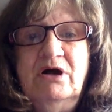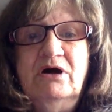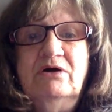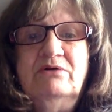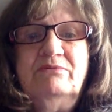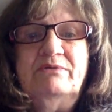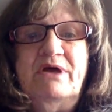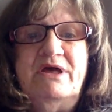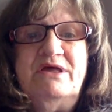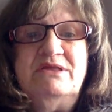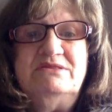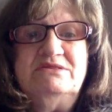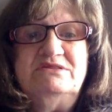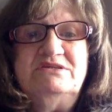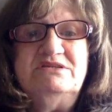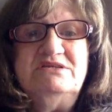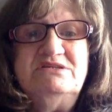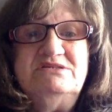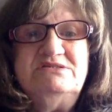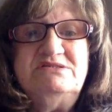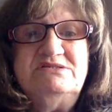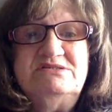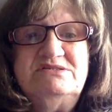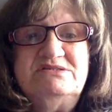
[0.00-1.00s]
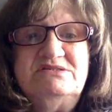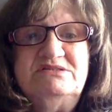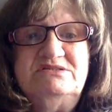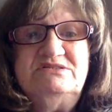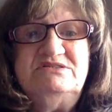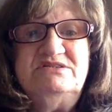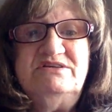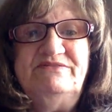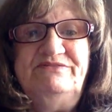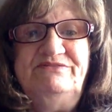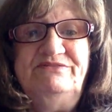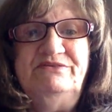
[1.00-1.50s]
Okay, this is a
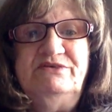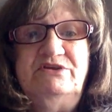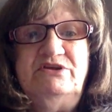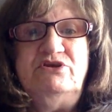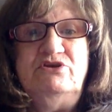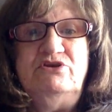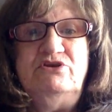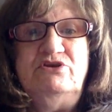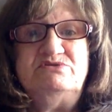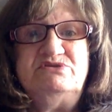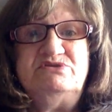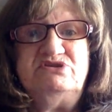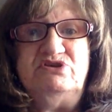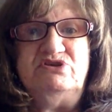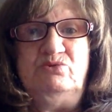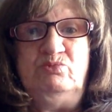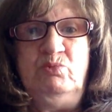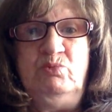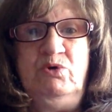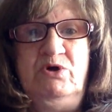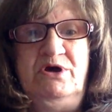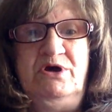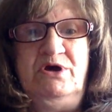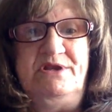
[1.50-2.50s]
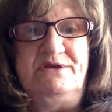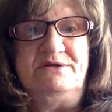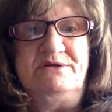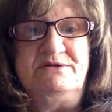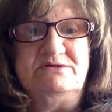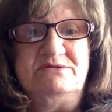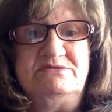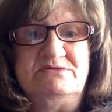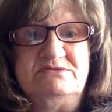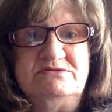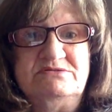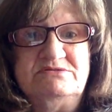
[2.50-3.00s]
different Houston one.
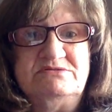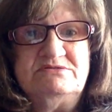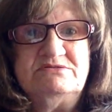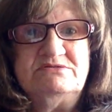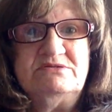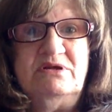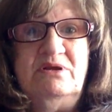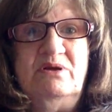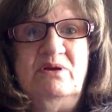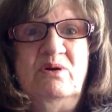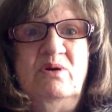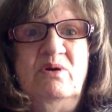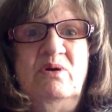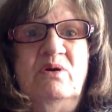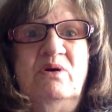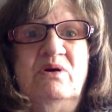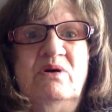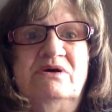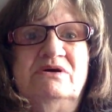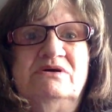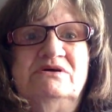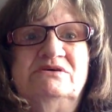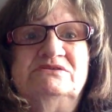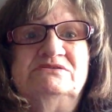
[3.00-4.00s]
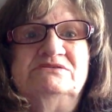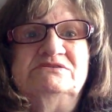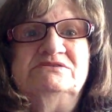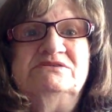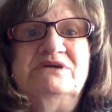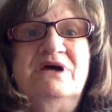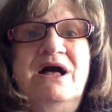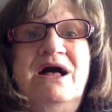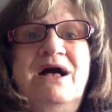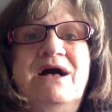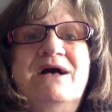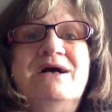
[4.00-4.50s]
As I
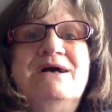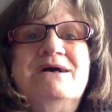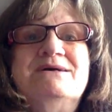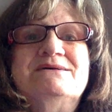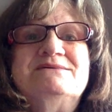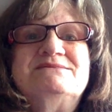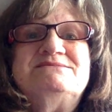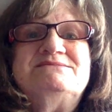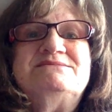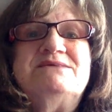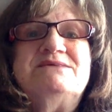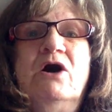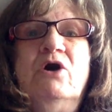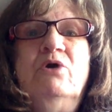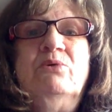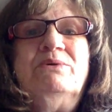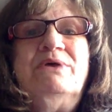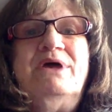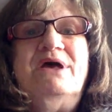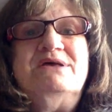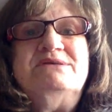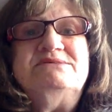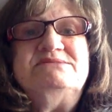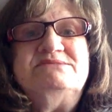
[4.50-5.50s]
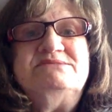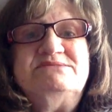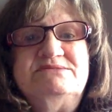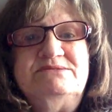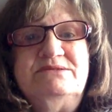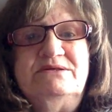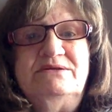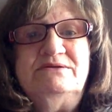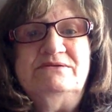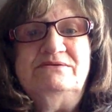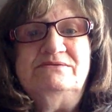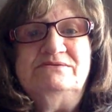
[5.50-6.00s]
awoke this morning, okay, I
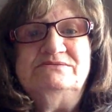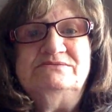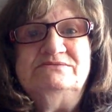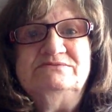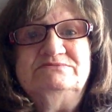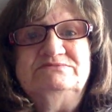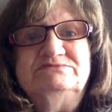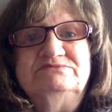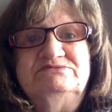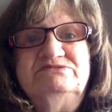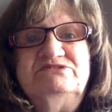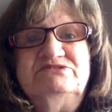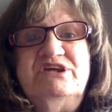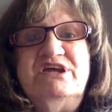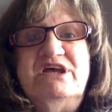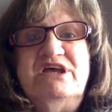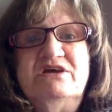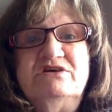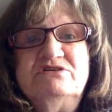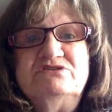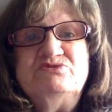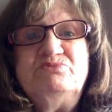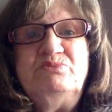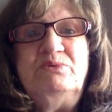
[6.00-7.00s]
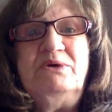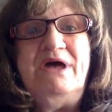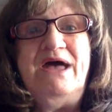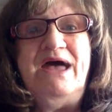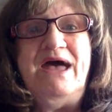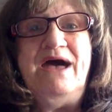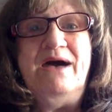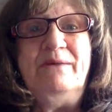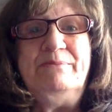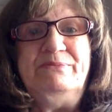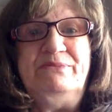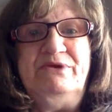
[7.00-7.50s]
heard these words. See, here's what
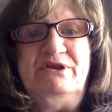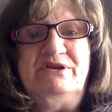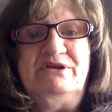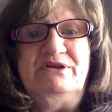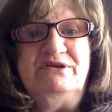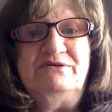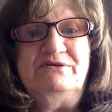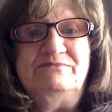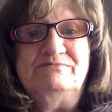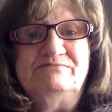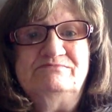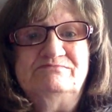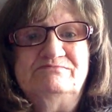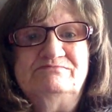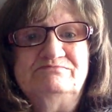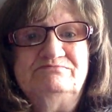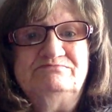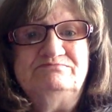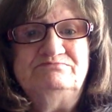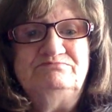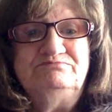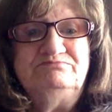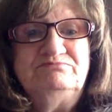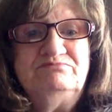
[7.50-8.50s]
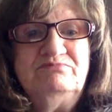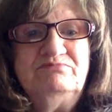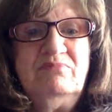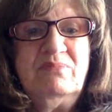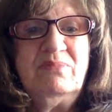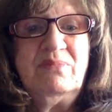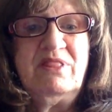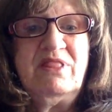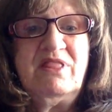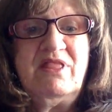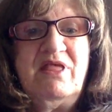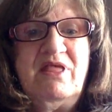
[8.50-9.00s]
happened. Nuclear
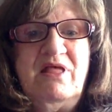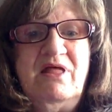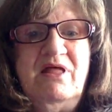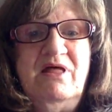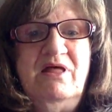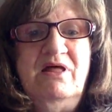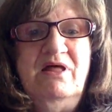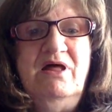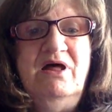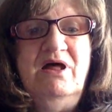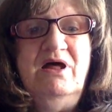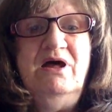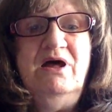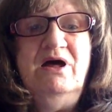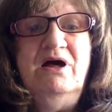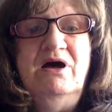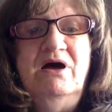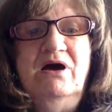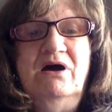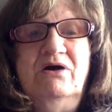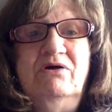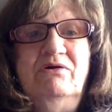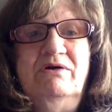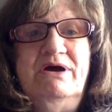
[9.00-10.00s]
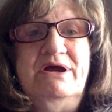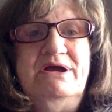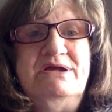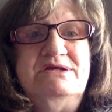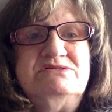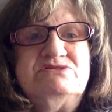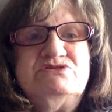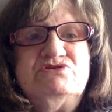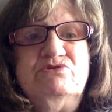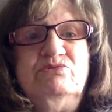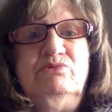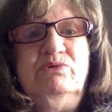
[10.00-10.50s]
attack. All
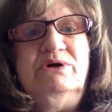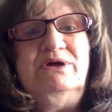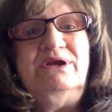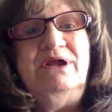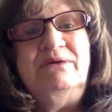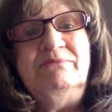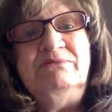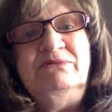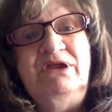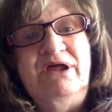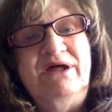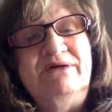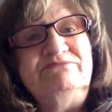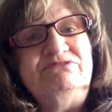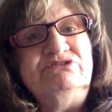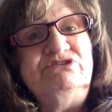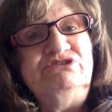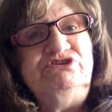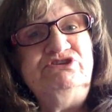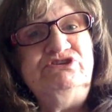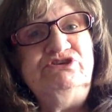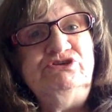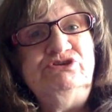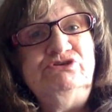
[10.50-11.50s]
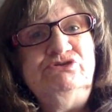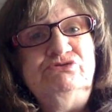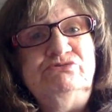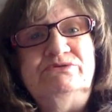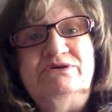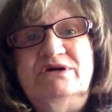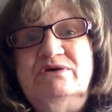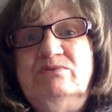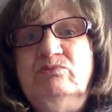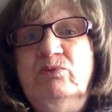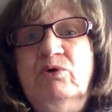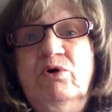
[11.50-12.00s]
right, so what I'm going to have to do,
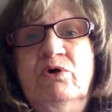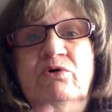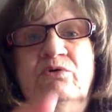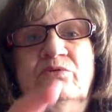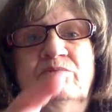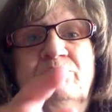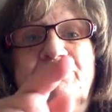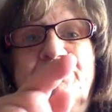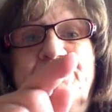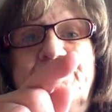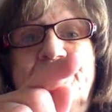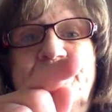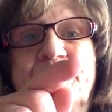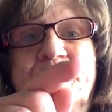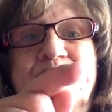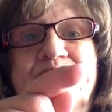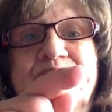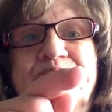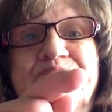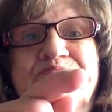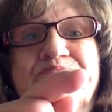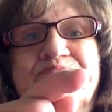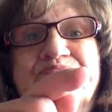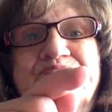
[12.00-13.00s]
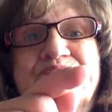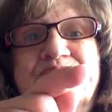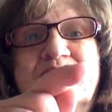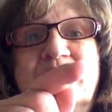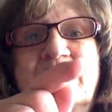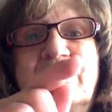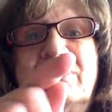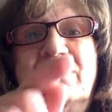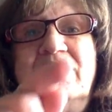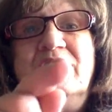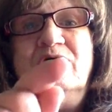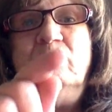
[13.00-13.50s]
it won't,
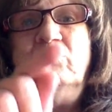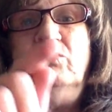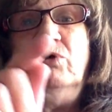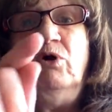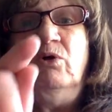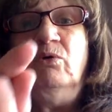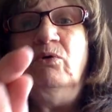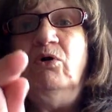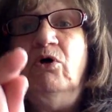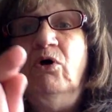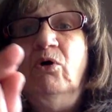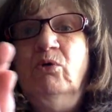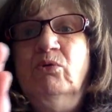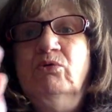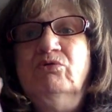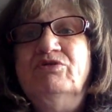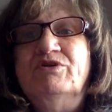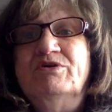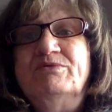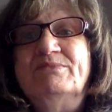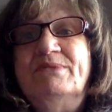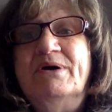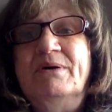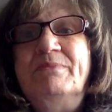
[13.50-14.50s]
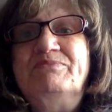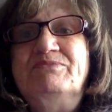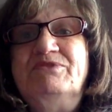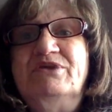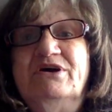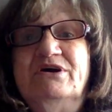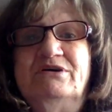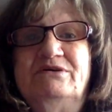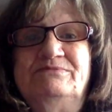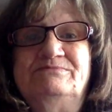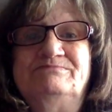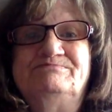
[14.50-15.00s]
it won't hold them up
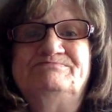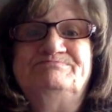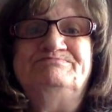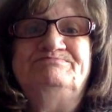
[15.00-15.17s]
there.